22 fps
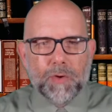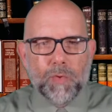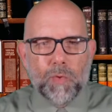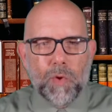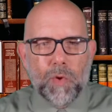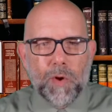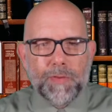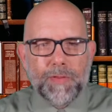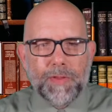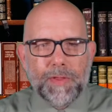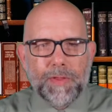
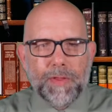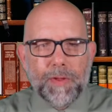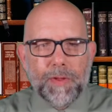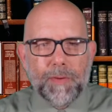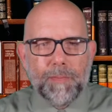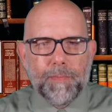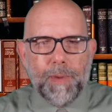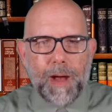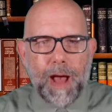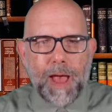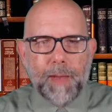word that the
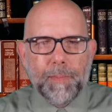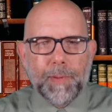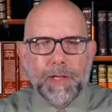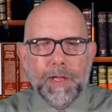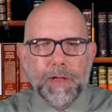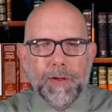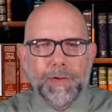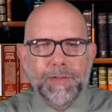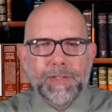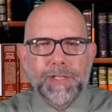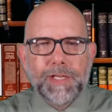Bible
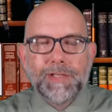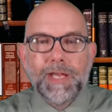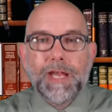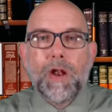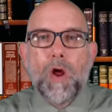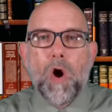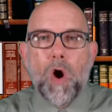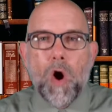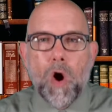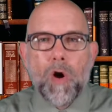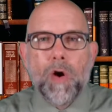uses,
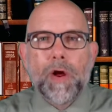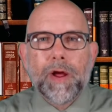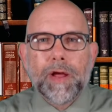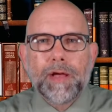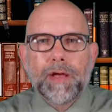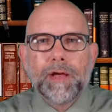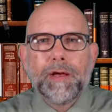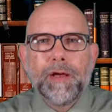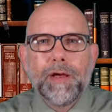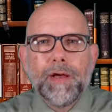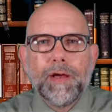an
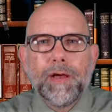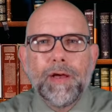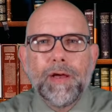ark.